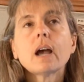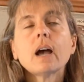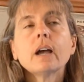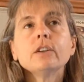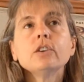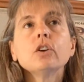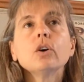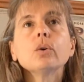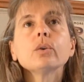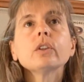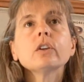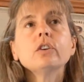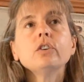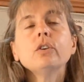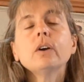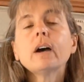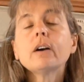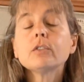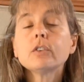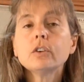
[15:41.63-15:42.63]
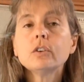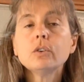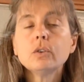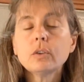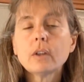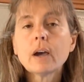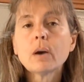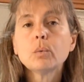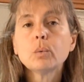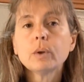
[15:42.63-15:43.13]
I know that you have to do
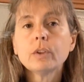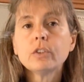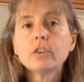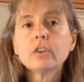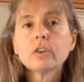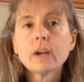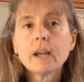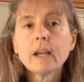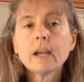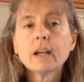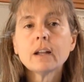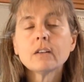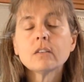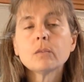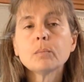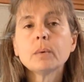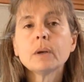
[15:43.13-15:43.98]
that with your hands,